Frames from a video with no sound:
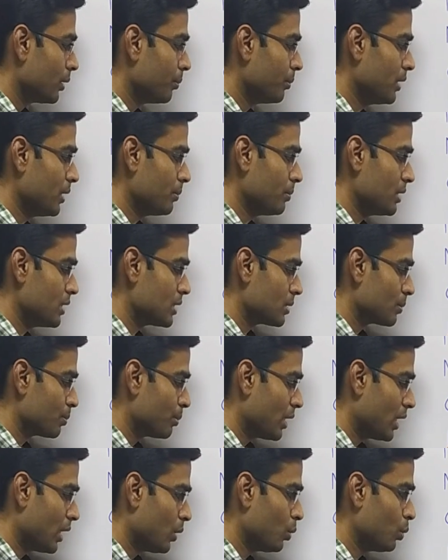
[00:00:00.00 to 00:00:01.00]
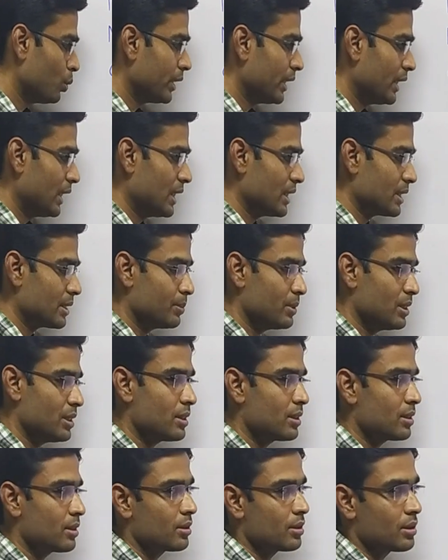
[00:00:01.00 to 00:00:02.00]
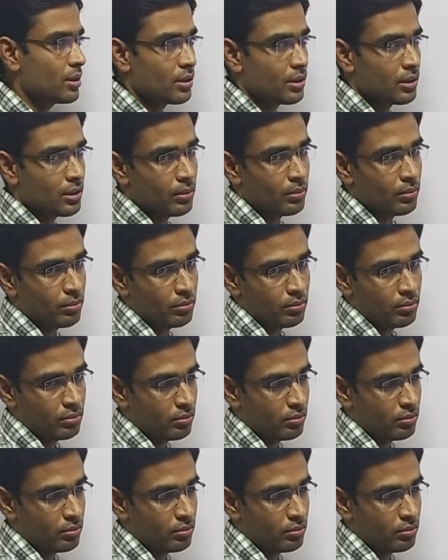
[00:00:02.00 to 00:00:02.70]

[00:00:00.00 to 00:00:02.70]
P means pound, S means system.